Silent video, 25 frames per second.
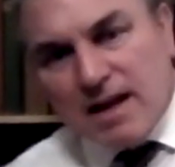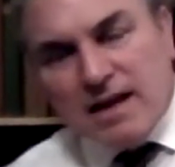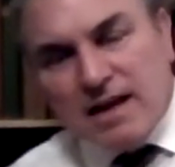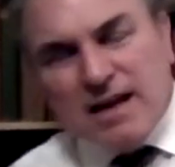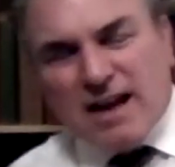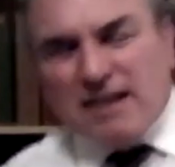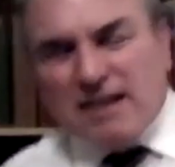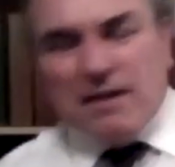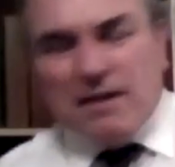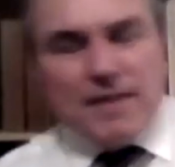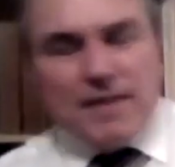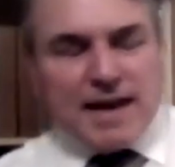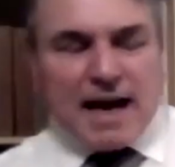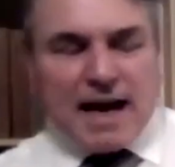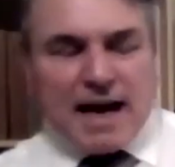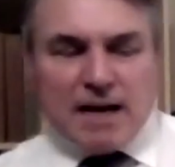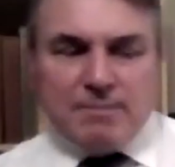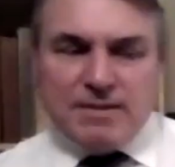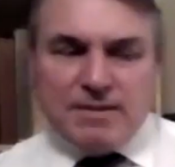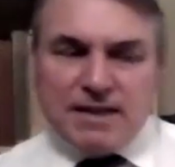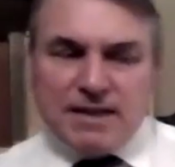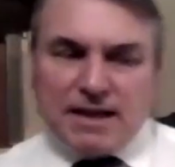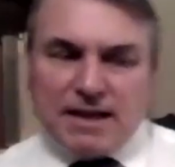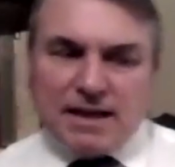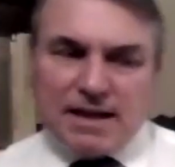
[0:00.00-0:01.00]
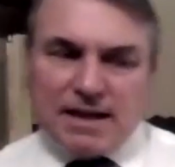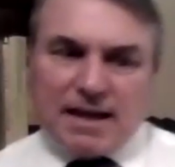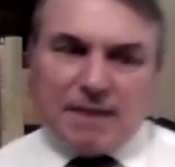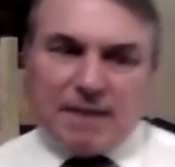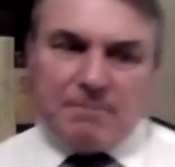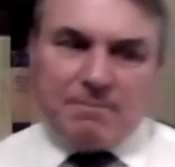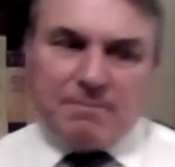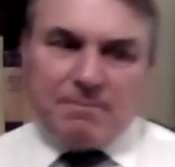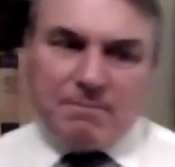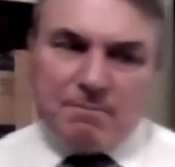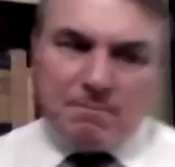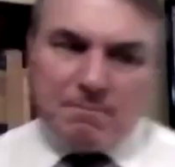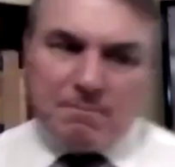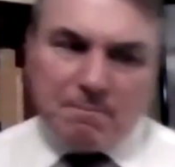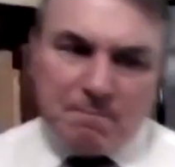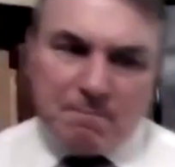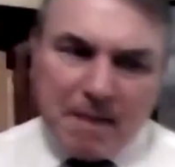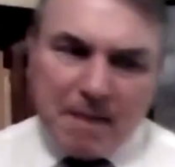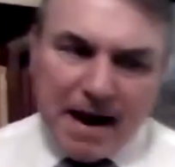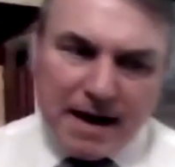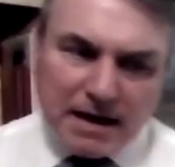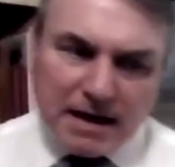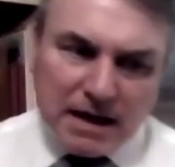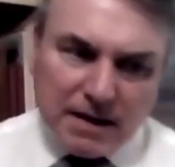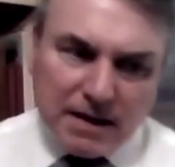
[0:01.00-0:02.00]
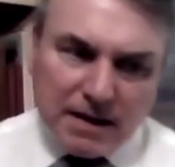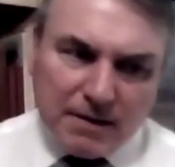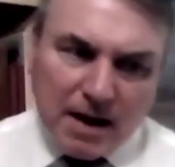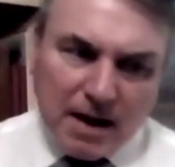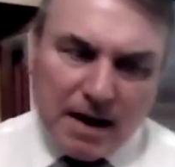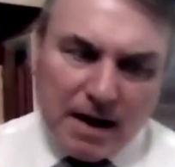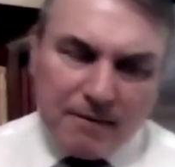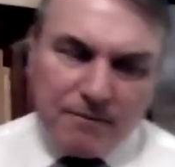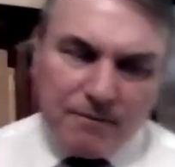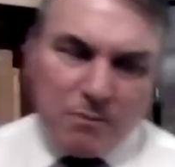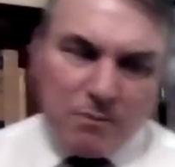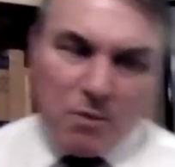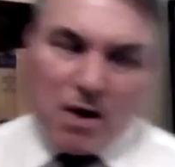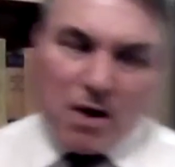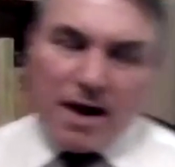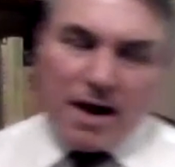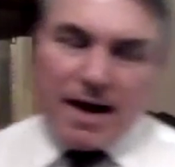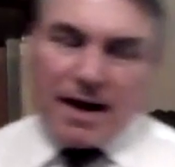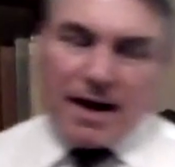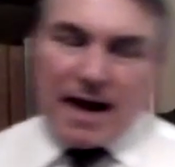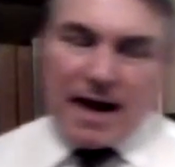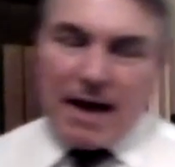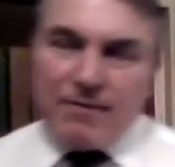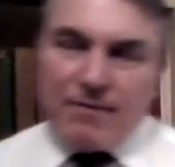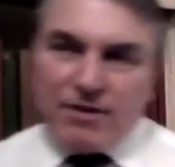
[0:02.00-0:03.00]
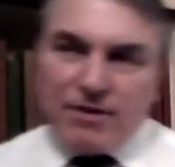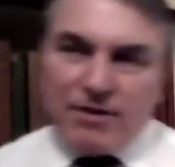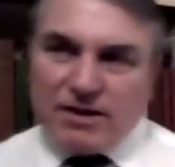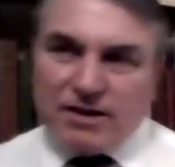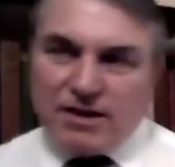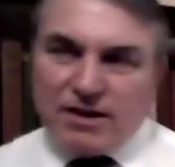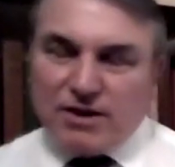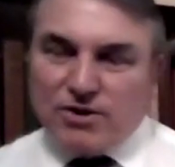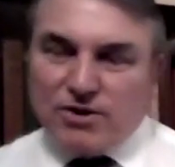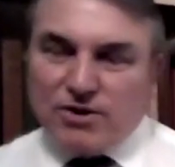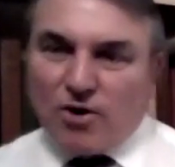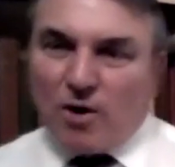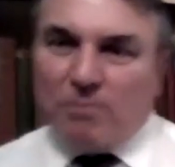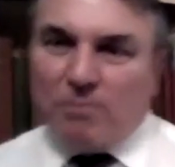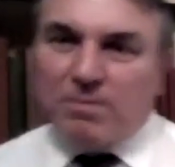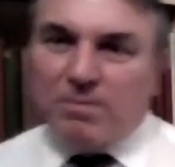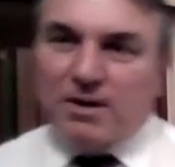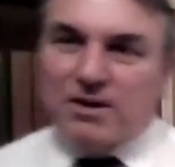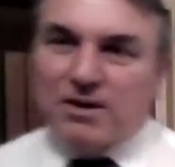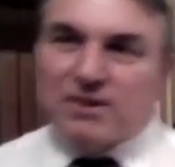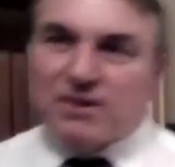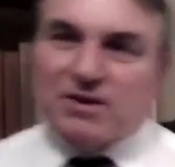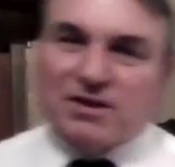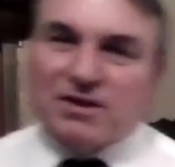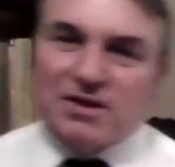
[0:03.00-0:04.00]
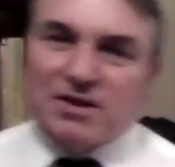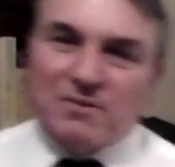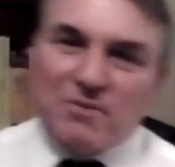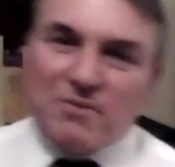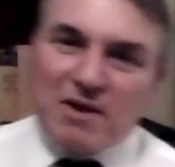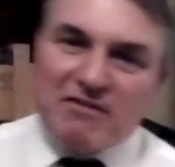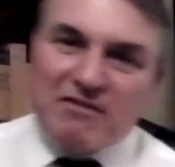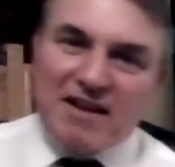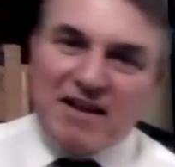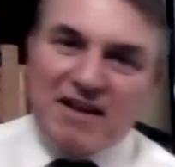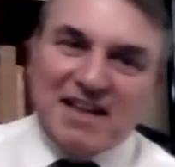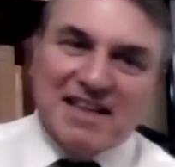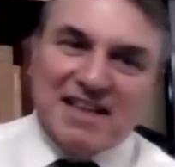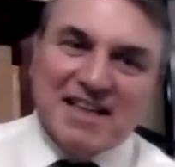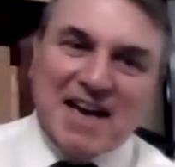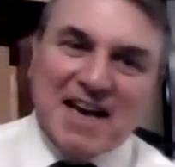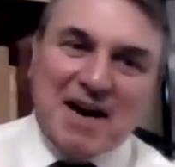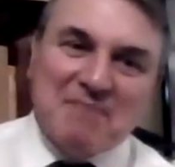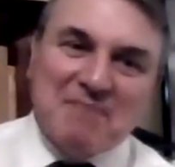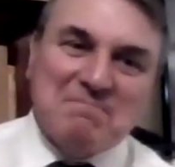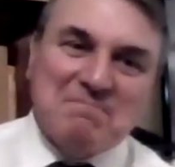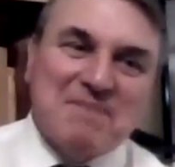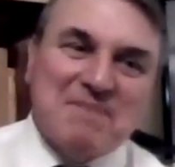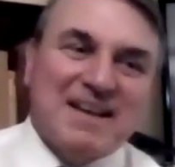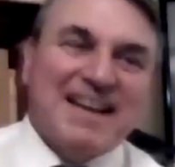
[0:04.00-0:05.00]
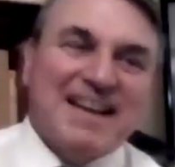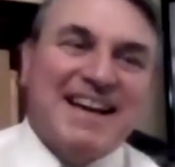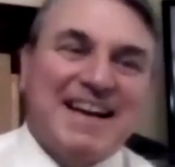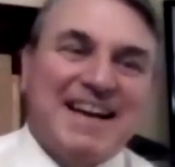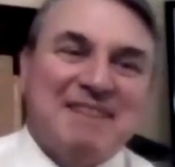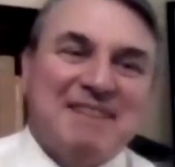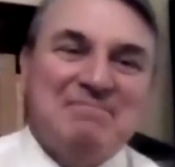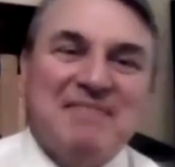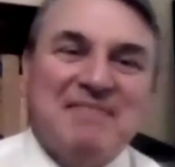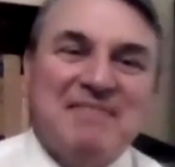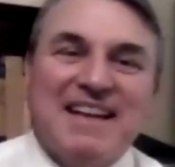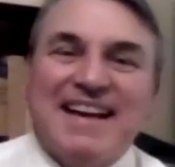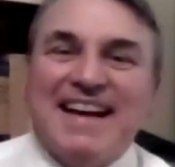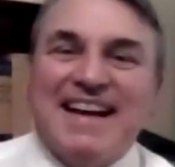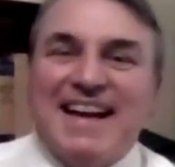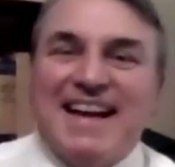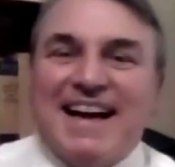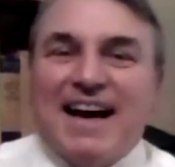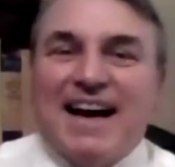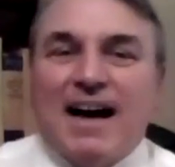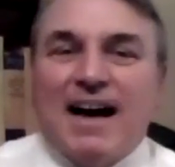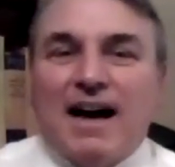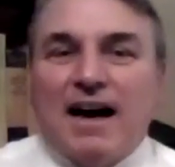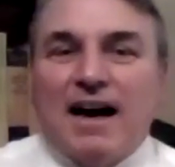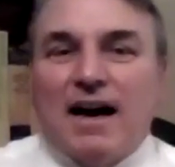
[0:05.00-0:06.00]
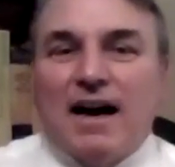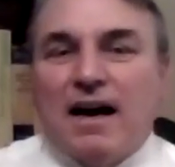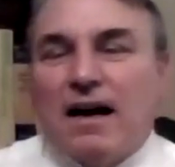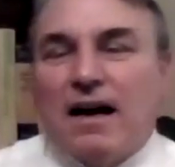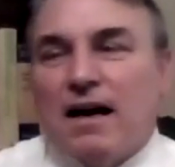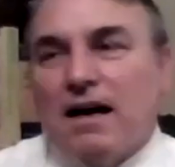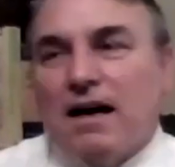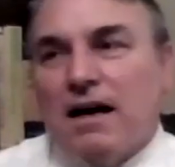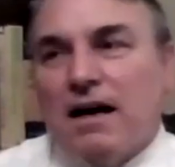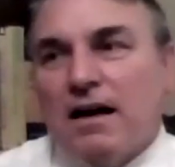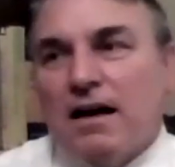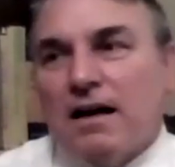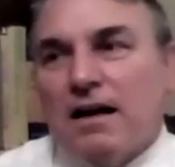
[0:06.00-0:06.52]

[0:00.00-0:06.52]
Now, I don't think I had a particularly bad, in, in, well, evidently not because we're ended up, but um, uh,